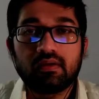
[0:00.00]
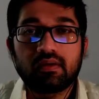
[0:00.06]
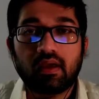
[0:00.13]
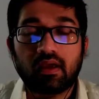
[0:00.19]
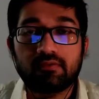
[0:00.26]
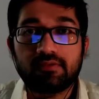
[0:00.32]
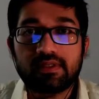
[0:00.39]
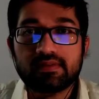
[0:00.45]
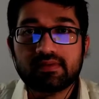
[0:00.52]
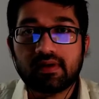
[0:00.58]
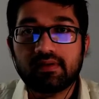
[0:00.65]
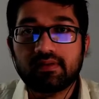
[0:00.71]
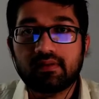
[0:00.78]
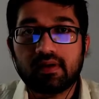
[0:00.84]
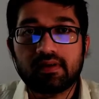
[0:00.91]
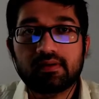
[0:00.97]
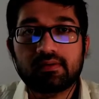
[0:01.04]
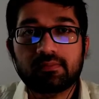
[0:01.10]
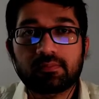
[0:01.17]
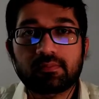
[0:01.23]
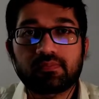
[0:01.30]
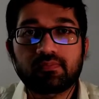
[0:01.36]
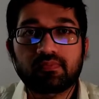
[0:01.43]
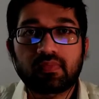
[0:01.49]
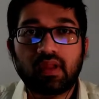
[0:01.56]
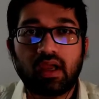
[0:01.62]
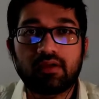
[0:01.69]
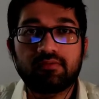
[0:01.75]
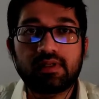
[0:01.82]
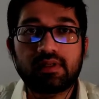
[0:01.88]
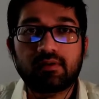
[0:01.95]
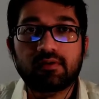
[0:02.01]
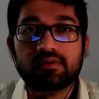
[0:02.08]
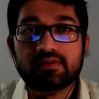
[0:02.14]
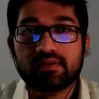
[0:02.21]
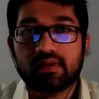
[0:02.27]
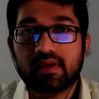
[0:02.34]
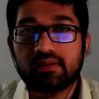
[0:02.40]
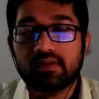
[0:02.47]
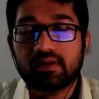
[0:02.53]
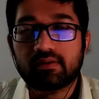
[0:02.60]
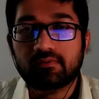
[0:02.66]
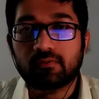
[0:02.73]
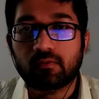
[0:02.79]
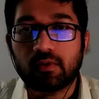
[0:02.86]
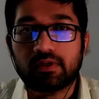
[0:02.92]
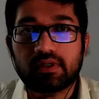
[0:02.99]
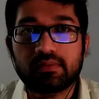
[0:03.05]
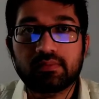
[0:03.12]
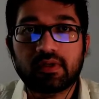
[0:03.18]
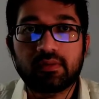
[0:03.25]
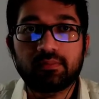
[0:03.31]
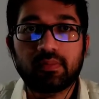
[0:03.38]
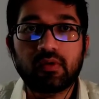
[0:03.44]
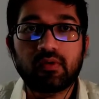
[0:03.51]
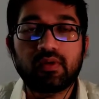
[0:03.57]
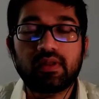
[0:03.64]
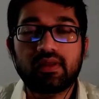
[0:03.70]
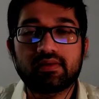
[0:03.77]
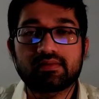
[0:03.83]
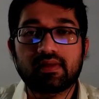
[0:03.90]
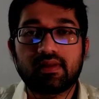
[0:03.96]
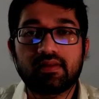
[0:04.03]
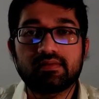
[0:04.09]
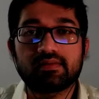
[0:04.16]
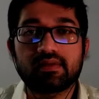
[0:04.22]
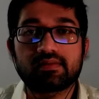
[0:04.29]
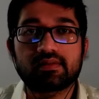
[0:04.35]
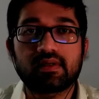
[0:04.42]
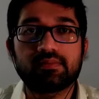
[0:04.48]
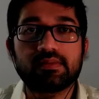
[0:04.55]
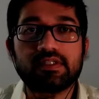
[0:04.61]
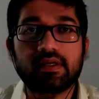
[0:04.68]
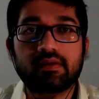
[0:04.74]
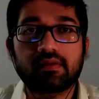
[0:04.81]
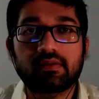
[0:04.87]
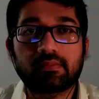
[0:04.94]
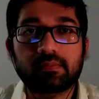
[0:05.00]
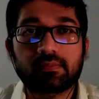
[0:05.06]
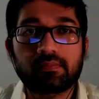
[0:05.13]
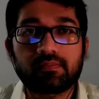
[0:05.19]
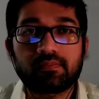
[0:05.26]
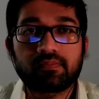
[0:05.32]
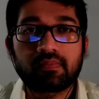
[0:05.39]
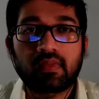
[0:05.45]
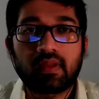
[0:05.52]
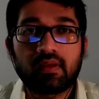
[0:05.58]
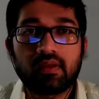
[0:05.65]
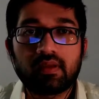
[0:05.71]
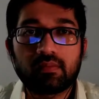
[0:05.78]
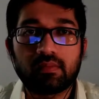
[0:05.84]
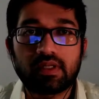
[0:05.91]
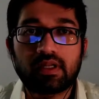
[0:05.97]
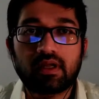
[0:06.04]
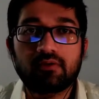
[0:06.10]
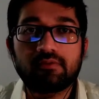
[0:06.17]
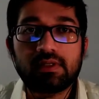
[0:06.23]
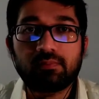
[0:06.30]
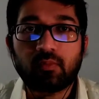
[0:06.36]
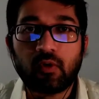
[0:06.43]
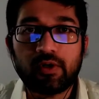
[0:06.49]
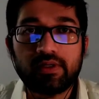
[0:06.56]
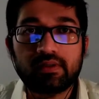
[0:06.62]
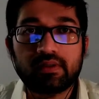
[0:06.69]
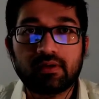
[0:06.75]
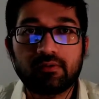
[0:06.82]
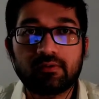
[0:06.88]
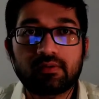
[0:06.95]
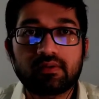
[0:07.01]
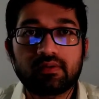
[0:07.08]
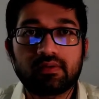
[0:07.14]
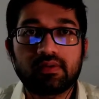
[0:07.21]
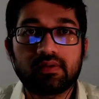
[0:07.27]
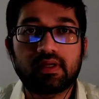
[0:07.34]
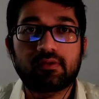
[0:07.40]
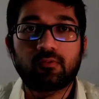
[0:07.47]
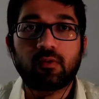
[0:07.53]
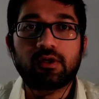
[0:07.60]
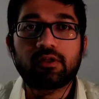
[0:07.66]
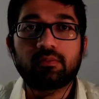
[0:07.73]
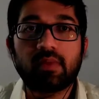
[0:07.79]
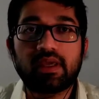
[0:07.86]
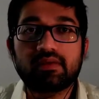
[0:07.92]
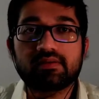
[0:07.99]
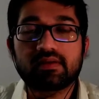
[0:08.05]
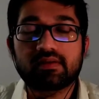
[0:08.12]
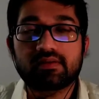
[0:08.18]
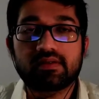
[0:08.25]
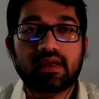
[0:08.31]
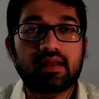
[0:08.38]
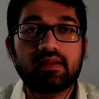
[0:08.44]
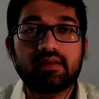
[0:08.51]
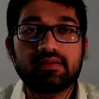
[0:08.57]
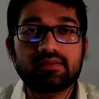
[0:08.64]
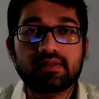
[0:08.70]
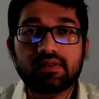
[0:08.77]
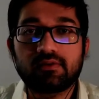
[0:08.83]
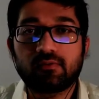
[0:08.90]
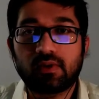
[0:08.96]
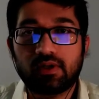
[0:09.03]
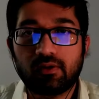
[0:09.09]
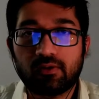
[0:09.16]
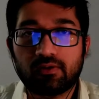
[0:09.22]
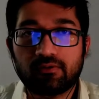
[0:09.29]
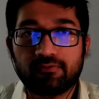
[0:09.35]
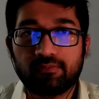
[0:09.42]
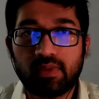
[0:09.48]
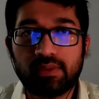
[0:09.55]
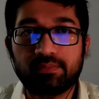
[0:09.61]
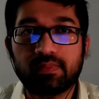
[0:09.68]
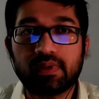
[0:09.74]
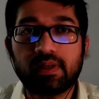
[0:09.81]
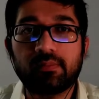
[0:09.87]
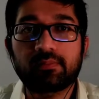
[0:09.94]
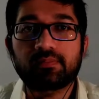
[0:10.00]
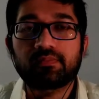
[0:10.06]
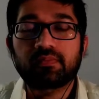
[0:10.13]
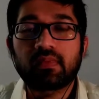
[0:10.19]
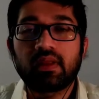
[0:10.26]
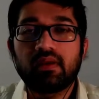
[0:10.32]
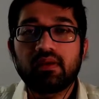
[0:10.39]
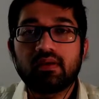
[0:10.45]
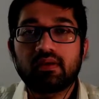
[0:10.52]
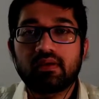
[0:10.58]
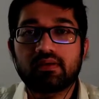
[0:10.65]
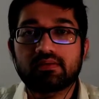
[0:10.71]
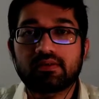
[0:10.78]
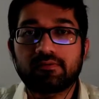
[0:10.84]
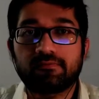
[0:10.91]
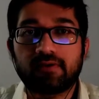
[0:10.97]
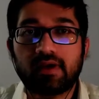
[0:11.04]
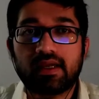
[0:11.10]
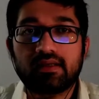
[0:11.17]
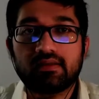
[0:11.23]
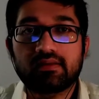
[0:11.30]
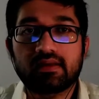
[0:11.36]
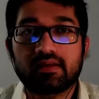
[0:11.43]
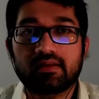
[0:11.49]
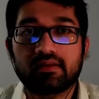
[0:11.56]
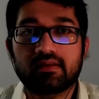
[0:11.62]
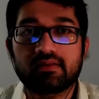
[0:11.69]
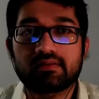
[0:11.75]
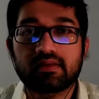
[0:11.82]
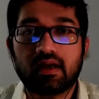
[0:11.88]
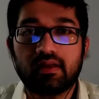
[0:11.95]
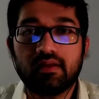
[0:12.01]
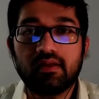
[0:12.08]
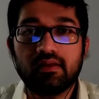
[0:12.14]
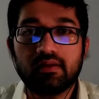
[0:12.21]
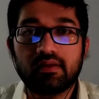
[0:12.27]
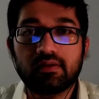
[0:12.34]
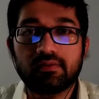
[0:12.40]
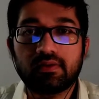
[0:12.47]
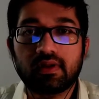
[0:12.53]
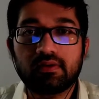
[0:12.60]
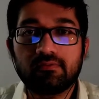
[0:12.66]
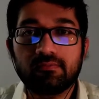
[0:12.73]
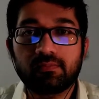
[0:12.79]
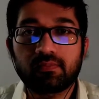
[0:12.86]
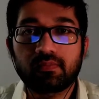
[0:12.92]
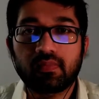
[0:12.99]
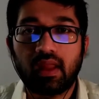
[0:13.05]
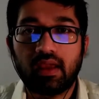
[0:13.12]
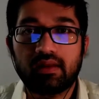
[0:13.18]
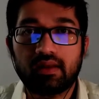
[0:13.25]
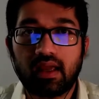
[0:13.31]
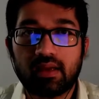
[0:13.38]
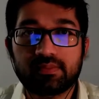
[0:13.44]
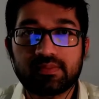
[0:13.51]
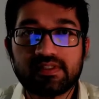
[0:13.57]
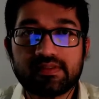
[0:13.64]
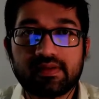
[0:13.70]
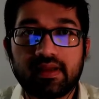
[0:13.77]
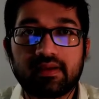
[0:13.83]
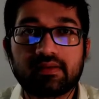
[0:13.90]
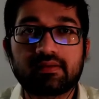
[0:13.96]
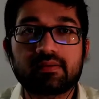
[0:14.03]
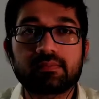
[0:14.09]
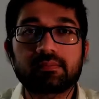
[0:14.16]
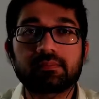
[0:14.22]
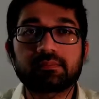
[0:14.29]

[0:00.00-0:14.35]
Having said that, I will not say that quantum computing is an easy subject, but I will point out that what makes it challenging to a lot of people is the fact that it is unintuitive and abstract.